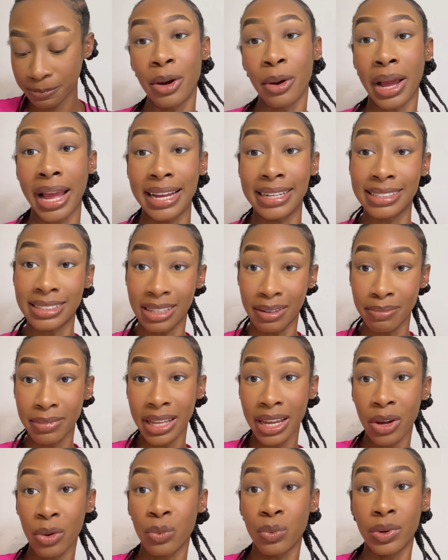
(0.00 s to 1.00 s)
Okay,
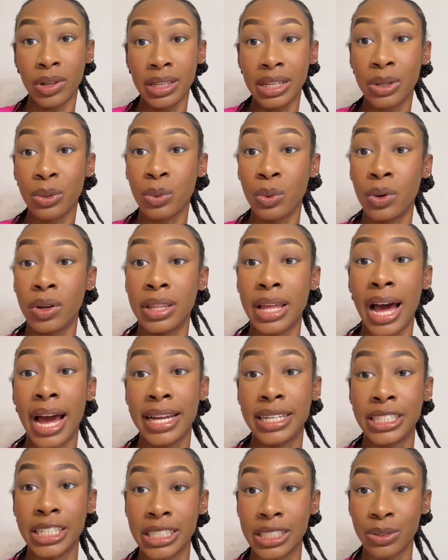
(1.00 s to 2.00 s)
something really cool that I
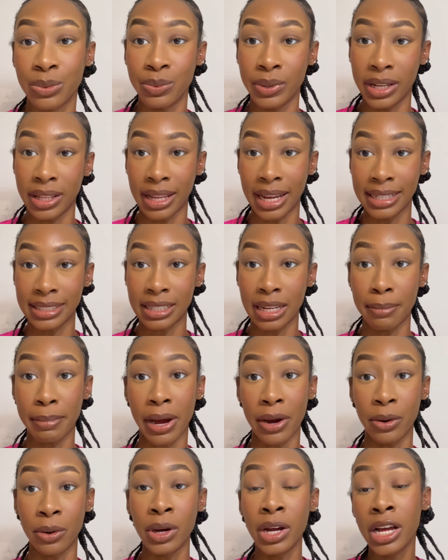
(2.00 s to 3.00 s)
just realized
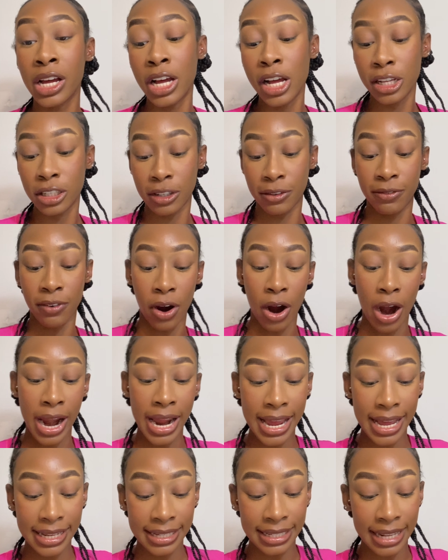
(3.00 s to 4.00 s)
about Safari
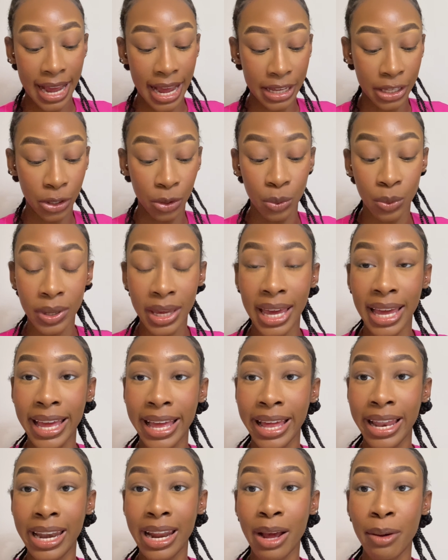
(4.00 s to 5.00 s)
is that you
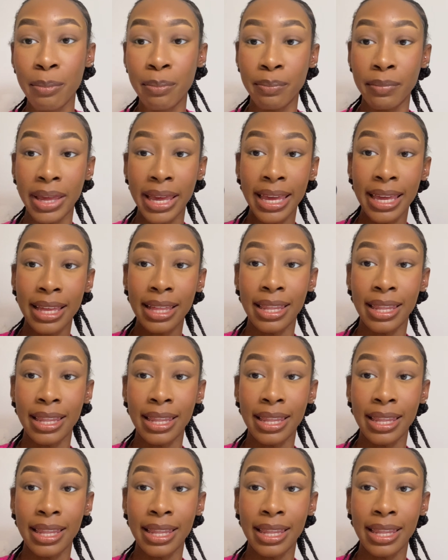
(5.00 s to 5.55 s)
can make,